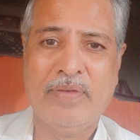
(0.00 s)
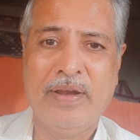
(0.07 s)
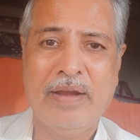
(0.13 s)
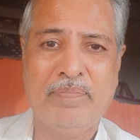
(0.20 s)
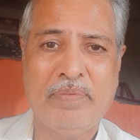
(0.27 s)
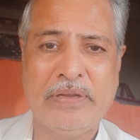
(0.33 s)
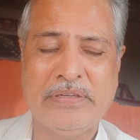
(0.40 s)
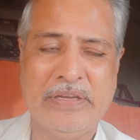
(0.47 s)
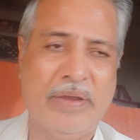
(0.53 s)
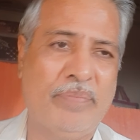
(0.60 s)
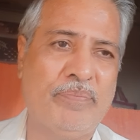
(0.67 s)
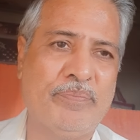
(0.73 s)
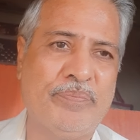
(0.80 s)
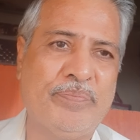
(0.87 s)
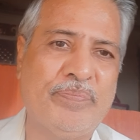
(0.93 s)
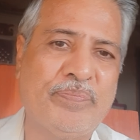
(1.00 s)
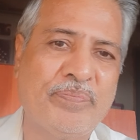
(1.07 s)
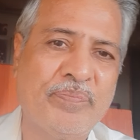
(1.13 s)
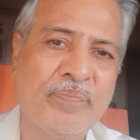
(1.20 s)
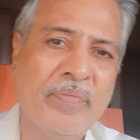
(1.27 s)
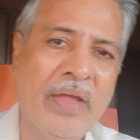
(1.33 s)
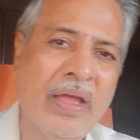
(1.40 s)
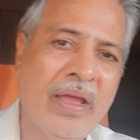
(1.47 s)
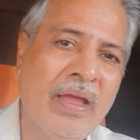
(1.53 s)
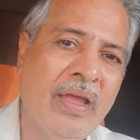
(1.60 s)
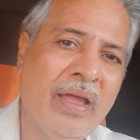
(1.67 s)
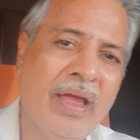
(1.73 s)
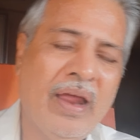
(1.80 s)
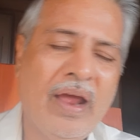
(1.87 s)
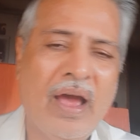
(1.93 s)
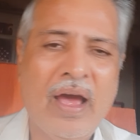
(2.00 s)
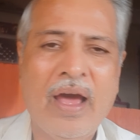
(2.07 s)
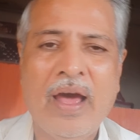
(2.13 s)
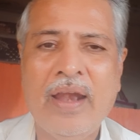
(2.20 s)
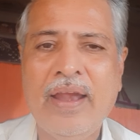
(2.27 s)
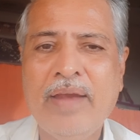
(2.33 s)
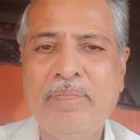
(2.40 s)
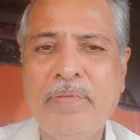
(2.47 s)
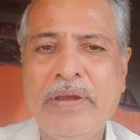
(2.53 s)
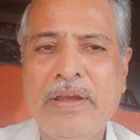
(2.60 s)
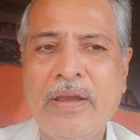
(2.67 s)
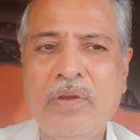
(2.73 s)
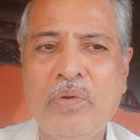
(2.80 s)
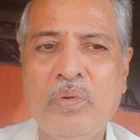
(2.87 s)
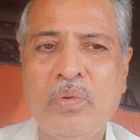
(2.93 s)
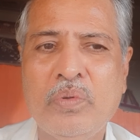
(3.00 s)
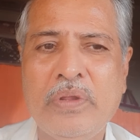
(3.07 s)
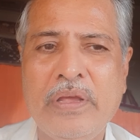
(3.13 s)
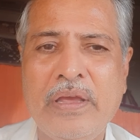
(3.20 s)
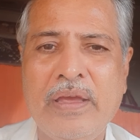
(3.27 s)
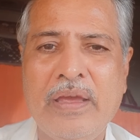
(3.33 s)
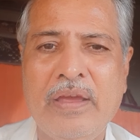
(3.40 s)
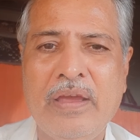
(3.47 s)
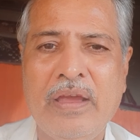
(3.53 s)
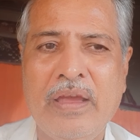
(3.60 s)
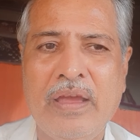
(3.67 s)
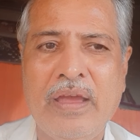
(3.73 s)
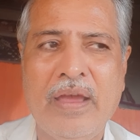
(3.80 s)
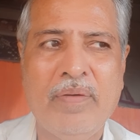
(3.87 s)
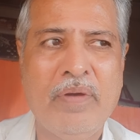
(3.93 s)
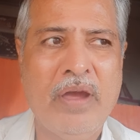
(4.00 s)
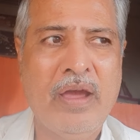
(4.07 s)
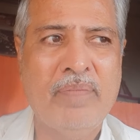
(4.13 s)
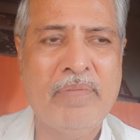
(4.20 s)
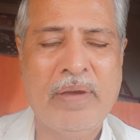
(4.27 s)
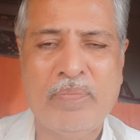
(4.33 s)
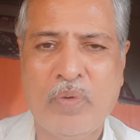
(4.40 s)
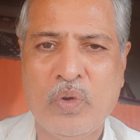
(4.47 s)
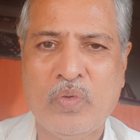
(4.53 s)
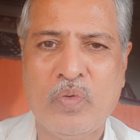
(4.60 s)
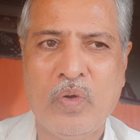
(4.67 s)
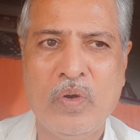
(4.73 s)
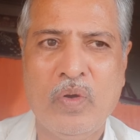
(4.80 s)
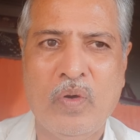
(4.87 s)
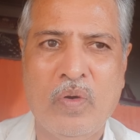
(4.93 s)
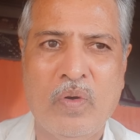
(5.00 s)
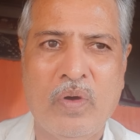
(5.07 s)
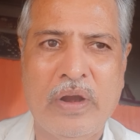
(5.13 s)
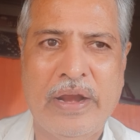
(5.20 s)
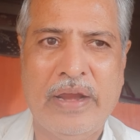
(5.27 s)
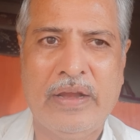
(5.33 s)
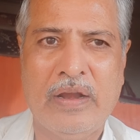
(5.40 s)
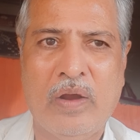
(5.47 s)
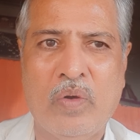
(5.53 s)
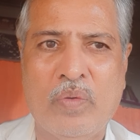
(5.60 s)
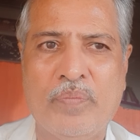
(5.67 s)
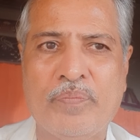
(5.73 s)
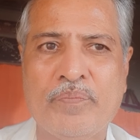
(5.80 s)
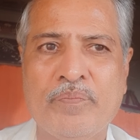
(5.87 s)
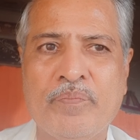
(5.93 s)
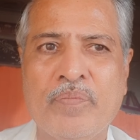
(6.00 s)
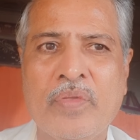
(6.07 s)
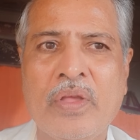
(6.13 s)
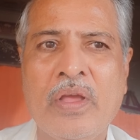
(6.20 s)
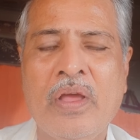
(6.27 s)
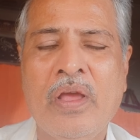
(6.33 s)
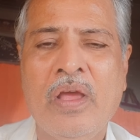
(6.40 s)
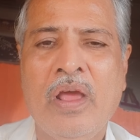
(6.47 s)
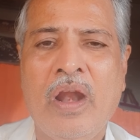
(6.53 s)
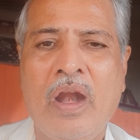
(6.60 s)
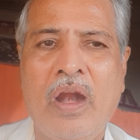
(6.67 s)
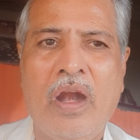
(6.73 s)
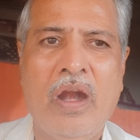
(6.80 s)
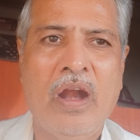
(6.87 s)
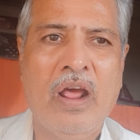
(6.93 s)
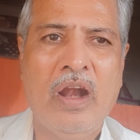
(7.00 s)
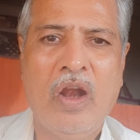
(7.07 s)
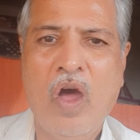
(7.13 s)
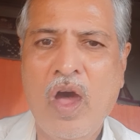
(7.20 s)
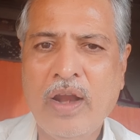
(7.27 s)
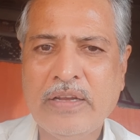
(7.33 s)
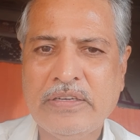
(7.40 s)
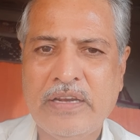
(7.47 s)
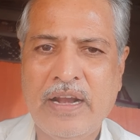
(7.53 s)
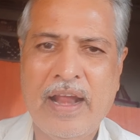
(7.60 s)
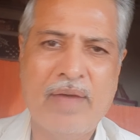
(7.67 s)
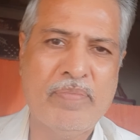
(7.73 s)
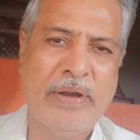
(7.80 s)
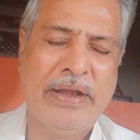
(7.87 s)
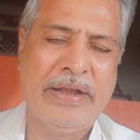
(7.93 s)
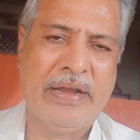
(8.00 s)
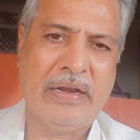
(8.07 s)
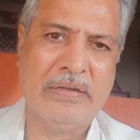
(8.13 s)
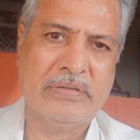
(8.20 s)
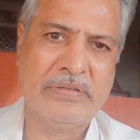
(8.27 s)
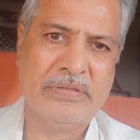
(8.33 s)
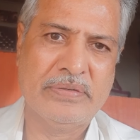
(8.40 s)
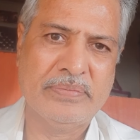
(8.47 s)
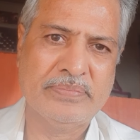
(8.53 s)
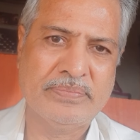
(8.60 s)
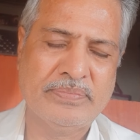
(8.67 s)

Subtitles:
Let me see. Let me tell you my portfolio right now. Lawrence Laboratories.